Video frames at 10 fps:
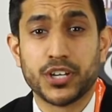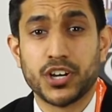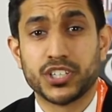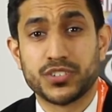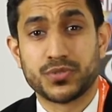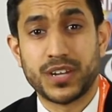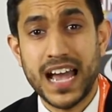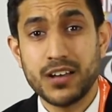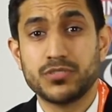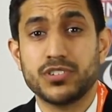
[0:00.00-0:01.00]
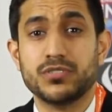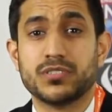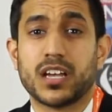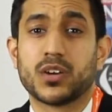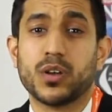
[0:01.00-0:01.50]
guidance on how to use
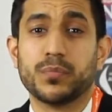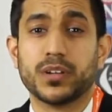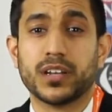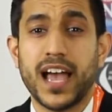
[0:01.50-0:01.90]
that equipment,